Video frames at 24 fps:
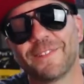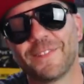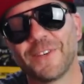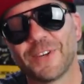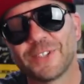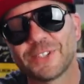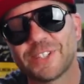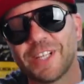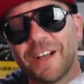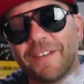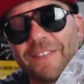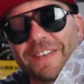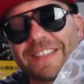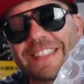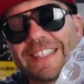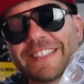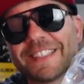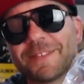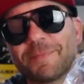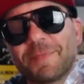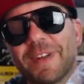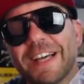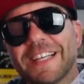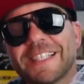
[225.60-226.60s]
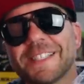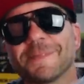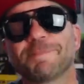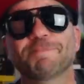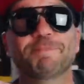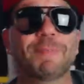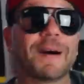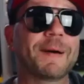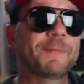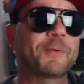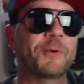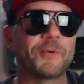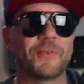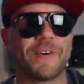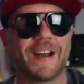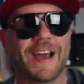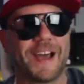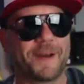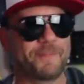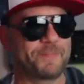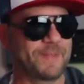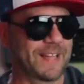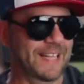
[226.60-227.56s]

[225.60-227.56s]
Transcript: First off, I see some nice bubble wrap.